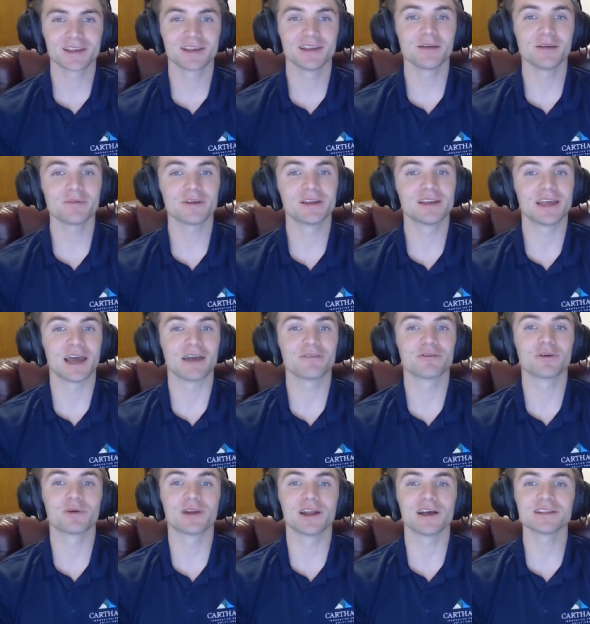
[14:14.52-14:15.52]
Yep, and to
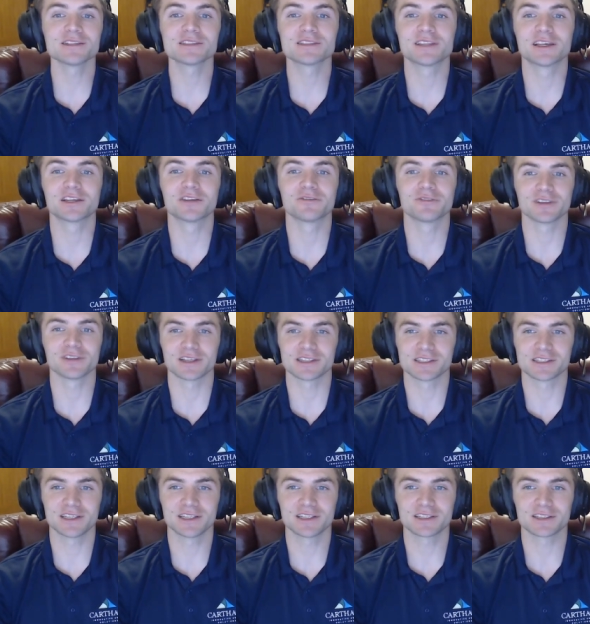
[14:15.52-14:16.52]
everyone else, thank you for
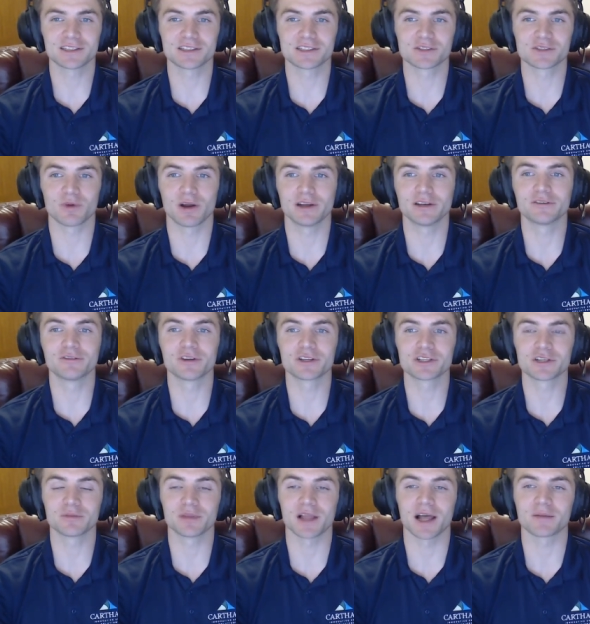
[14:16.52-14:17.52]
listening to the Swine
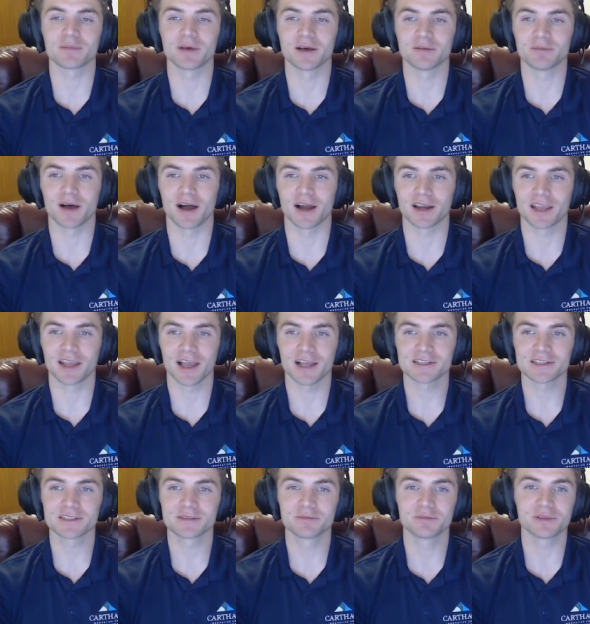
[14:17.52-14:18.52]
Nutrition Black Belt
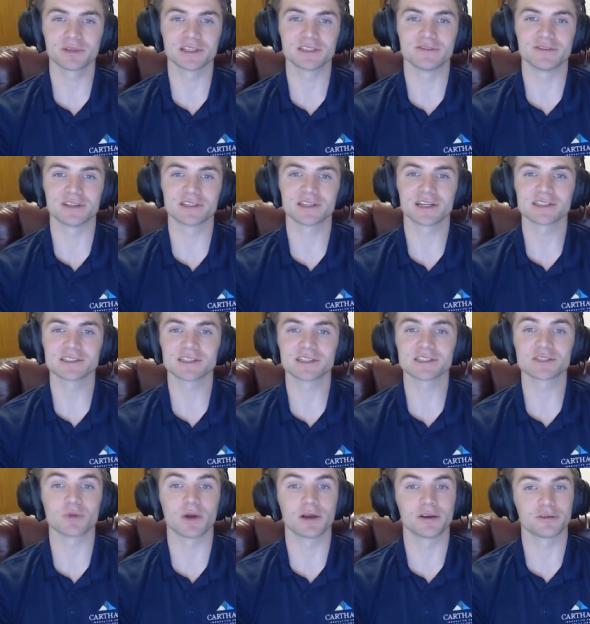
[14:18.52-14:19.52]
podcast. Please visit us at
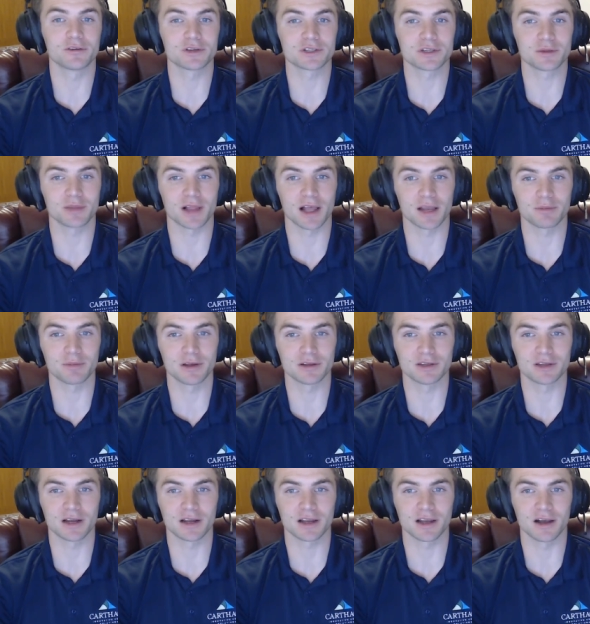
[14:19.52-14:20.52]

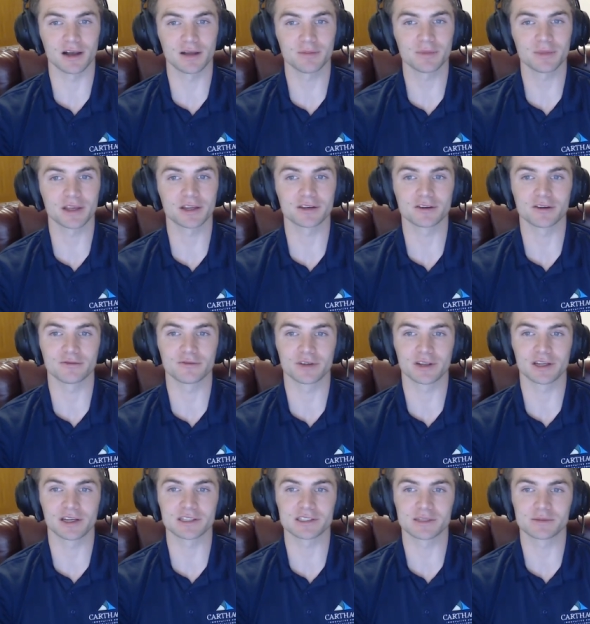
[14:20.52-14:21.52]
swinenutritionblackbelt.com and don't
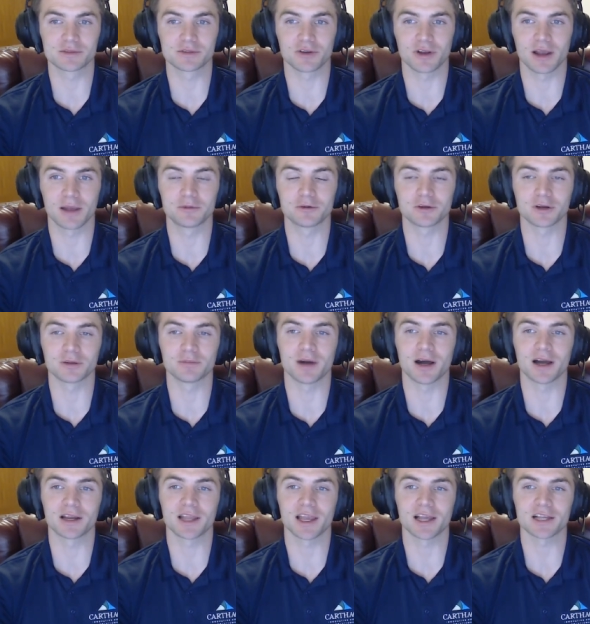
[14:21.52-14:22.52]
forget to subscribe to our
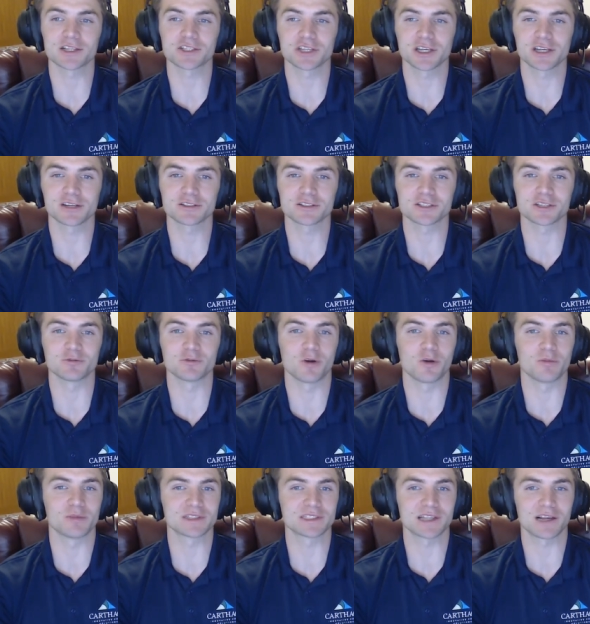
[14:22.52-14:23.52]
podcast channel so you won't
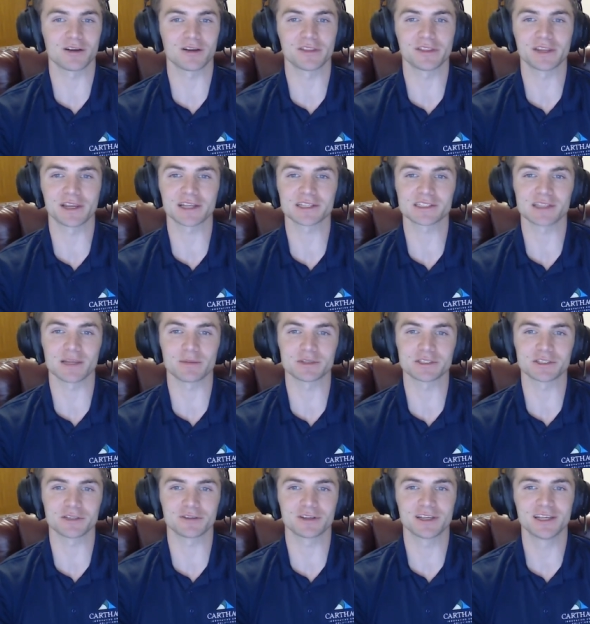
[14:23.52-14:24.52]
miss out on the next
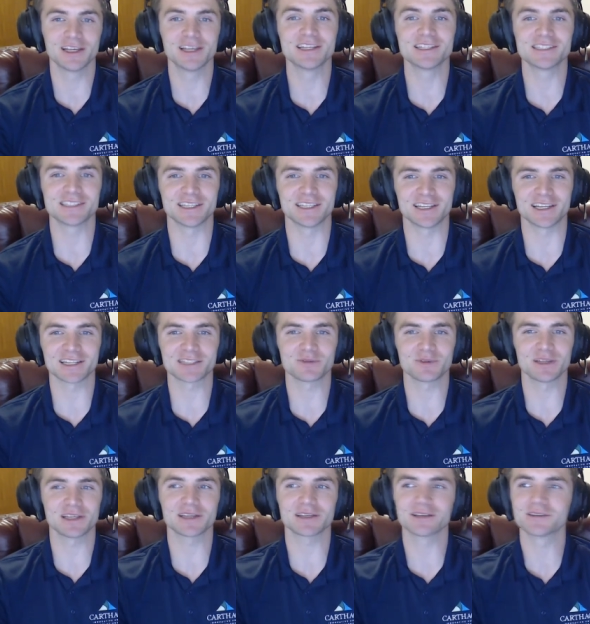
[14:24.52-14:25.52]
episode. See you next
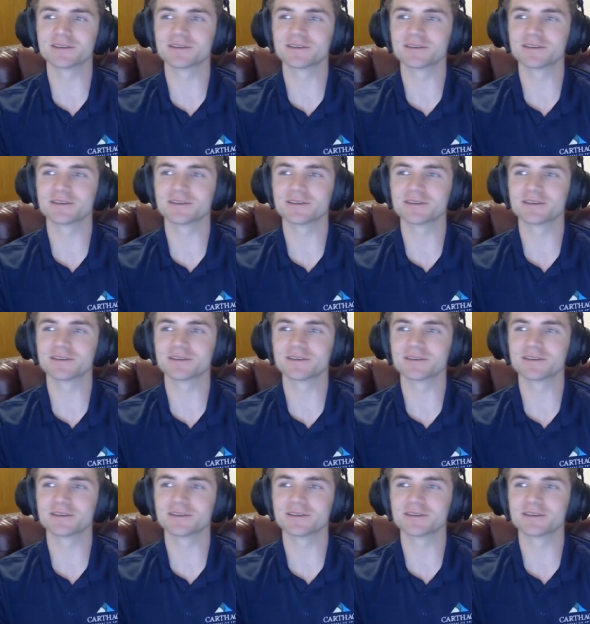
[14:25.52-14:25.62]
week.